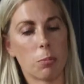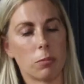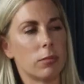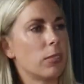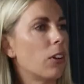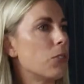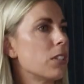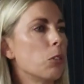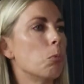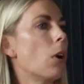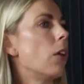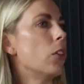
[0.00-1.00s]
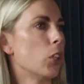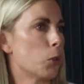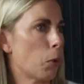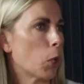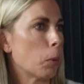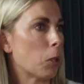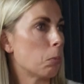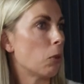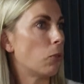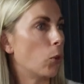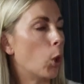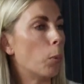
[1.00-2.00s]
Obviously, I know you've spoken about it
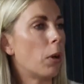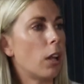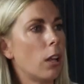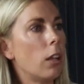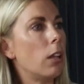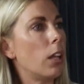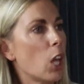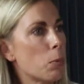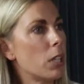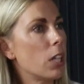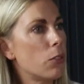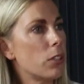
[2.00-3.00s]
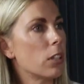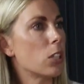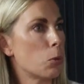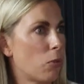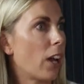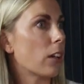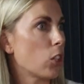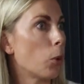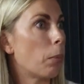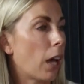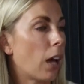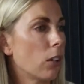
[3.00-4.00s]
before, but Labour lifting the de
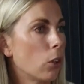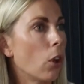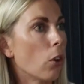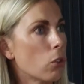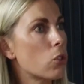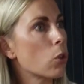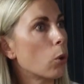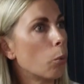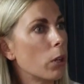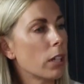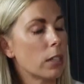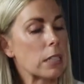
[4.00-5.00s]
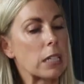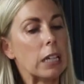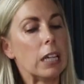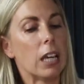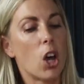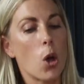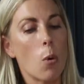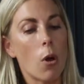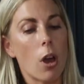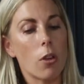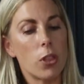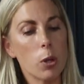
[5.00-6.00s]
facto ban on onshore wind,
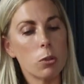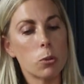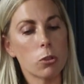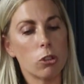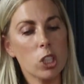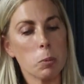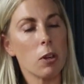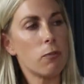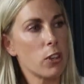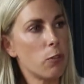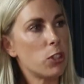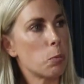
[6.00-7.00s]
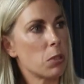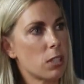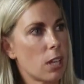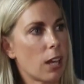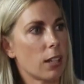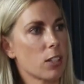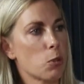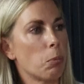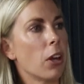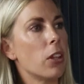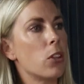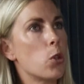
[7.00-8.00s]
they want to increase it by 50%
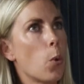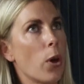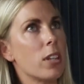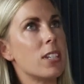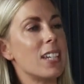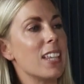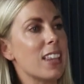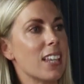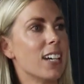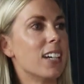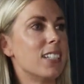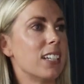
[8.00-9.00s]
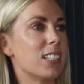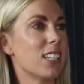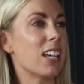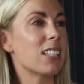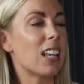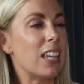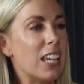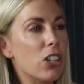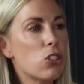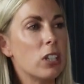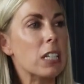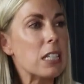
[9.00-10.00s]
by 2030. So that's
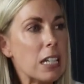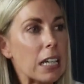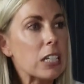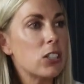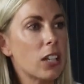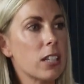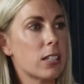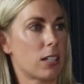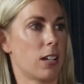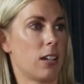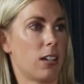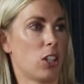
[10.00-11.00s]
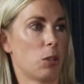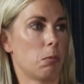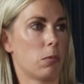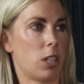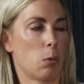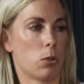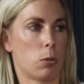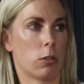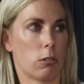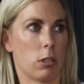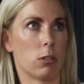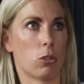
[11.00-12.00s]
literally 6 years' time. They want to
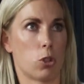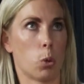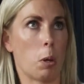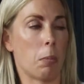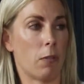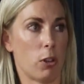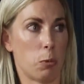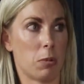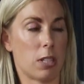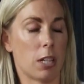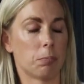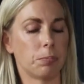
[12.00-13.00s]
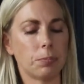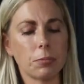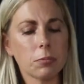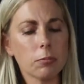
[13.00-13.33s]
increase onshore wind by 50%.